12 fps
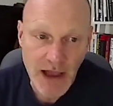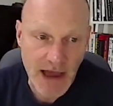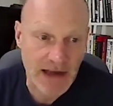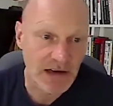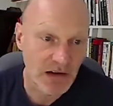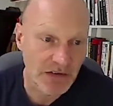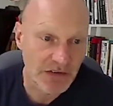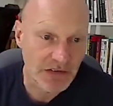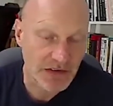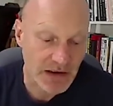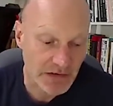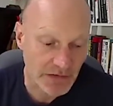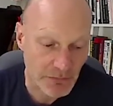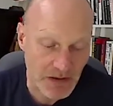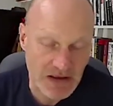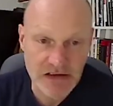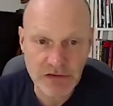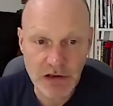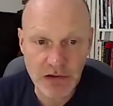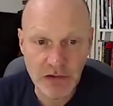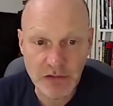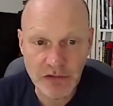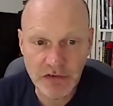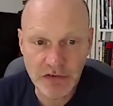analysing data from
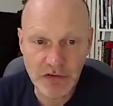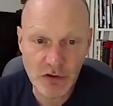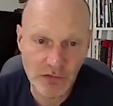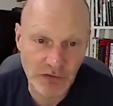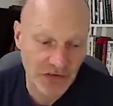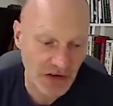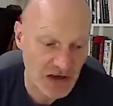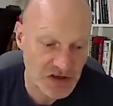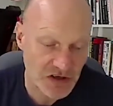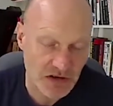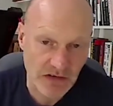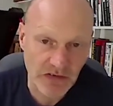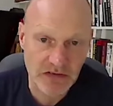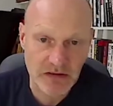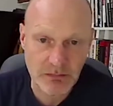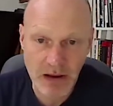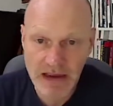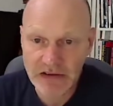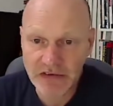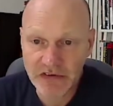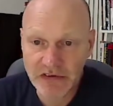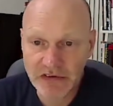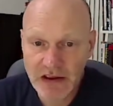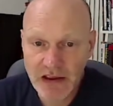interviews, conversations, debates.